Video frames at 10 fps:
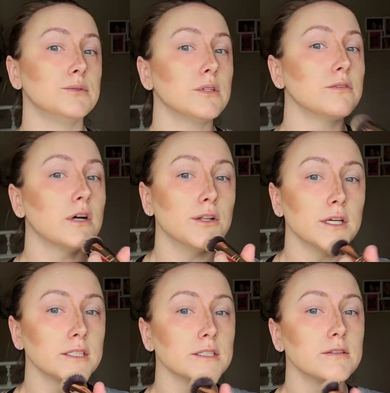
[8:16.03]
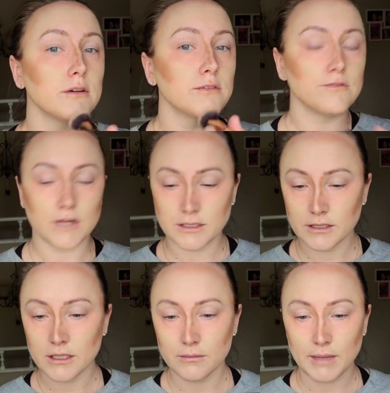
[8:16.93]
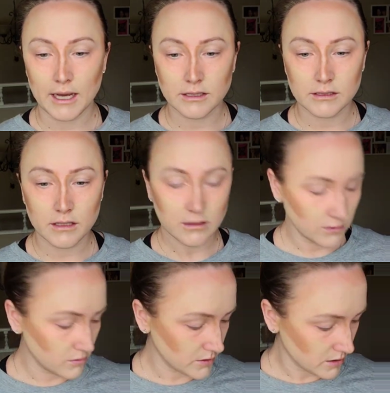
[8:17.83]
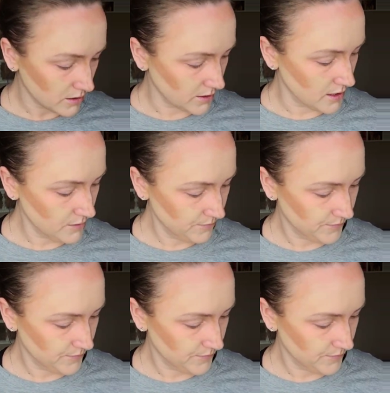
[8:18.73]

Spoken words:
So I've got this fun little mask going on now.